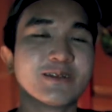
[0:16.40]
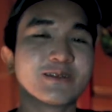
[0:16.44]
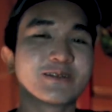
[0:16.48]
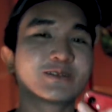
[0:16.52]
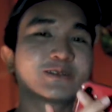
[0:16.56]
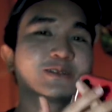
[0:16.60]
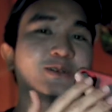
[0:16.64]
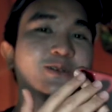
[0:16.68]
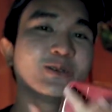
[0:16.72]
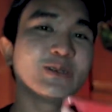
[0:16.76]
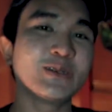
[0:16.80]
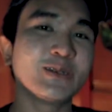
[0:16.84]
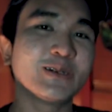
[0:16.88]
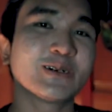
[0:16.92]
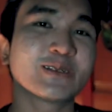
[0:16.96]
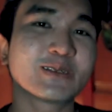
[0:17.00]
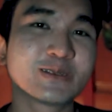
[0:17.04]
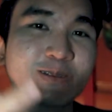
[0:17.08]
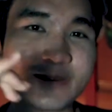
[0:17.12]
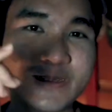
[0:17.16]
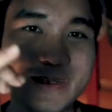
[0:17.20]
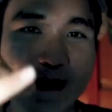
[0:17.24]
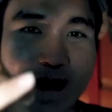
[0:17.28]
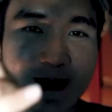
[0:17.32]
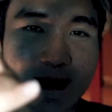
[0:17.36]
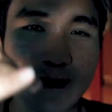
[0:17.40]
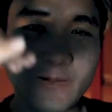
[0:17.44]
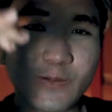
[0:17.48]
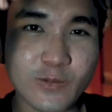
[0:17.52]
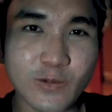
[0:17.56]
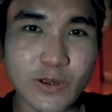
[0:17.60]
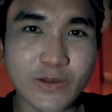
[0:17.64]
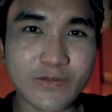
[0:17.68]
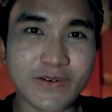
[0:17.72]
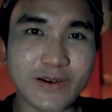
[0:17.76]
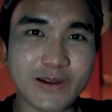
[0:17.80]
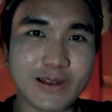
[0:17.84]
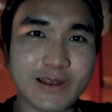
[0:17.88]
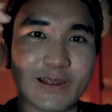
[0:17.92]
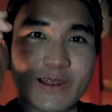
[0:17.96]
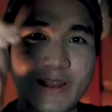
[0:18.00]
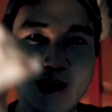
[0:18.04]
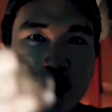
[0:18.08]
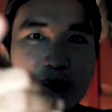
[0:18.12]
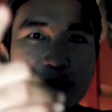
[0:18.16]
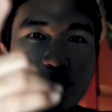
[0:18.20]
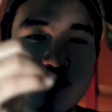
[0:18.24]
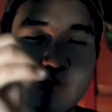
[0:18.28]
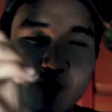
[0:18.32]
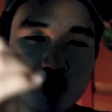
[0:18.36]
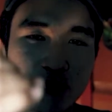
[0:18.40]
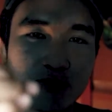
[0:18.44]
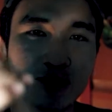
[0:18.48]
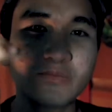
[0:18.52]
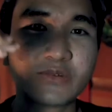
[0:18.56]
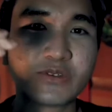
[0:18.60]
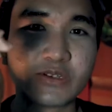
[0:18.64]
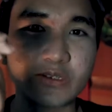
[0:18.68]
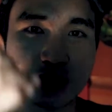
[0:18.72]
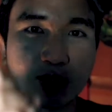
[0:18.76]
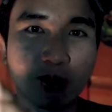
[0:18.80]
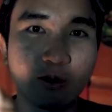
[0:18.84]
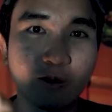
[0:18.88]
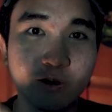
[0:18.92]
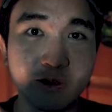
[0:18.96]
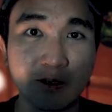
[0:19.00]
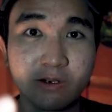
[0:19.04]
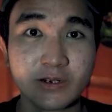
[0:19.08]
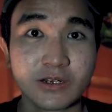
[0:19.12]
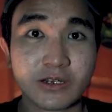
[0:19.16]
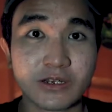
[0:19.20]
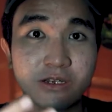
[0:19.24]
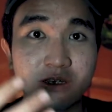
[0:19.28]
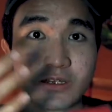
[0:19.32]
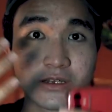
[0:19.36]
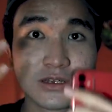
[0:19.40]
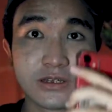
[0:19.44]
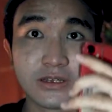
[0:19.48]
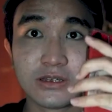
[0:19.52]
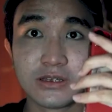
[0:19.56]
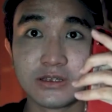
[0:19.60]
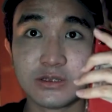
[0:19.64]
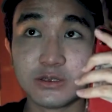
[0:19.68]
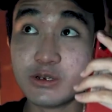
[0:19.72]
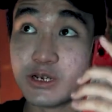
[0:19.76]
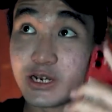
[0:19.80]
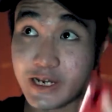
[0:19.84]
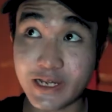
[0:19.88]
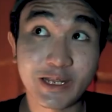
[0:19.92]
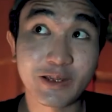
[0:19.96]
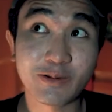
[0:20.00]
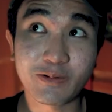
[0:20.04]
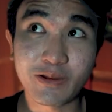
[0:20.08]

Tune here today with a Lightroom tutorial. You heard it